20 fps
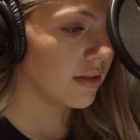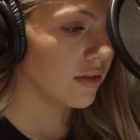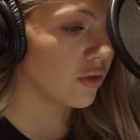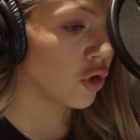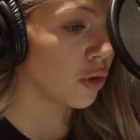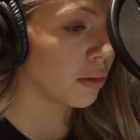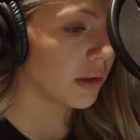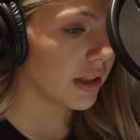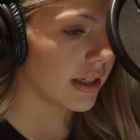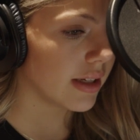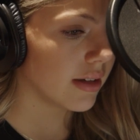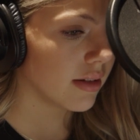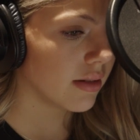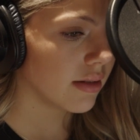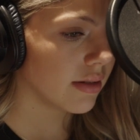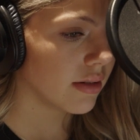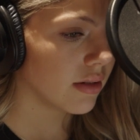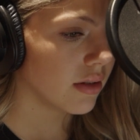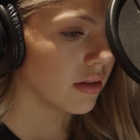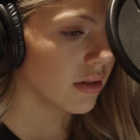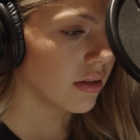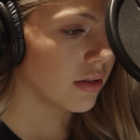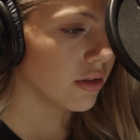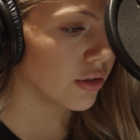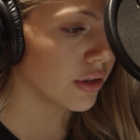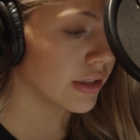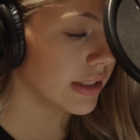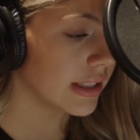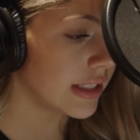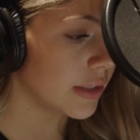Normally,
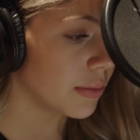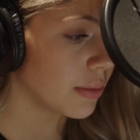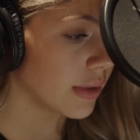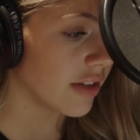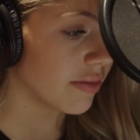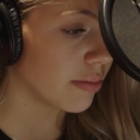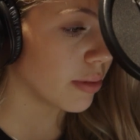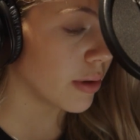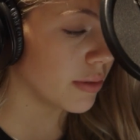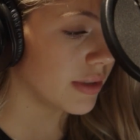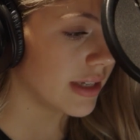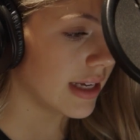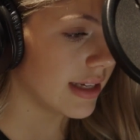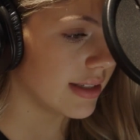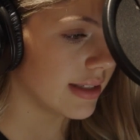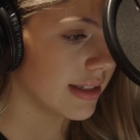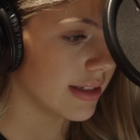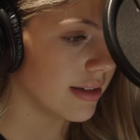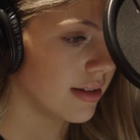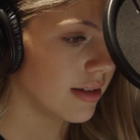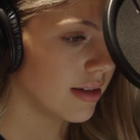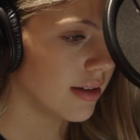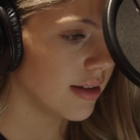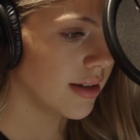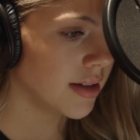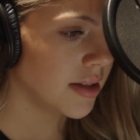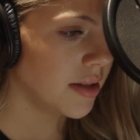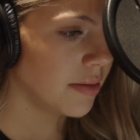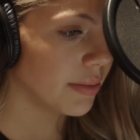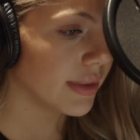Trinity would have protested,
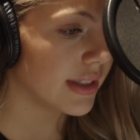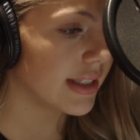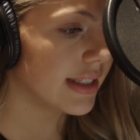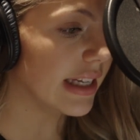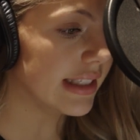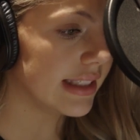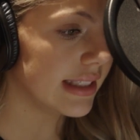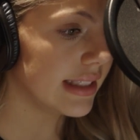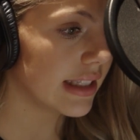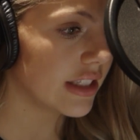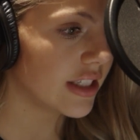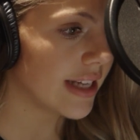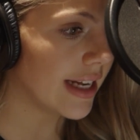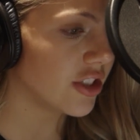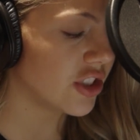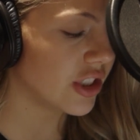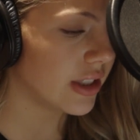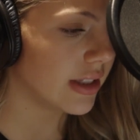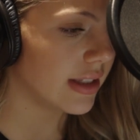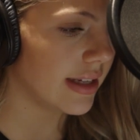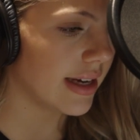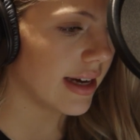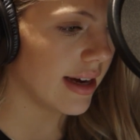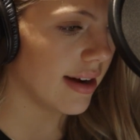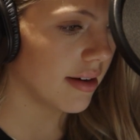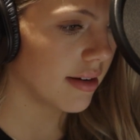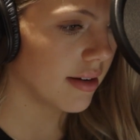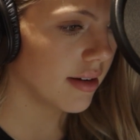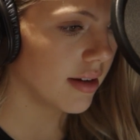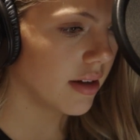but sensing the tension in the
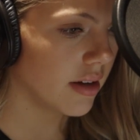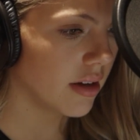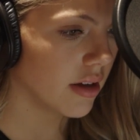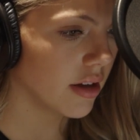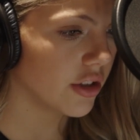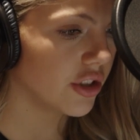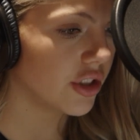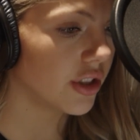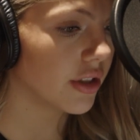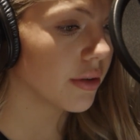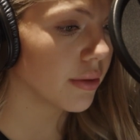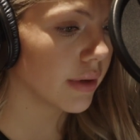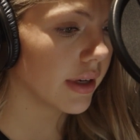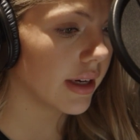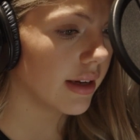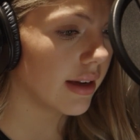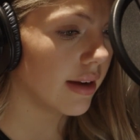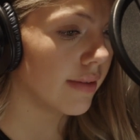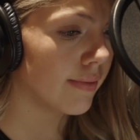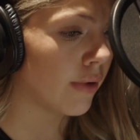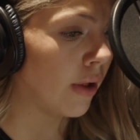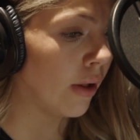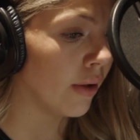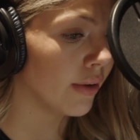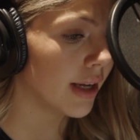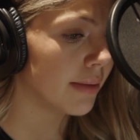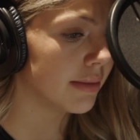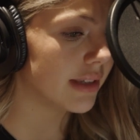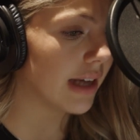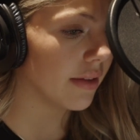air, she agreed and
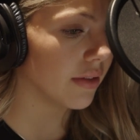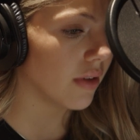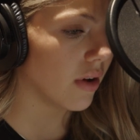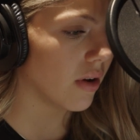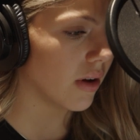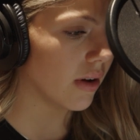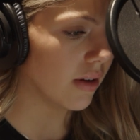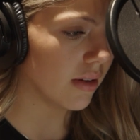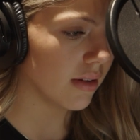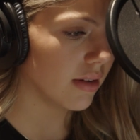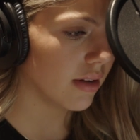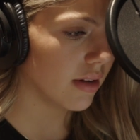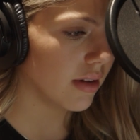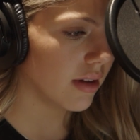followed him down the hall.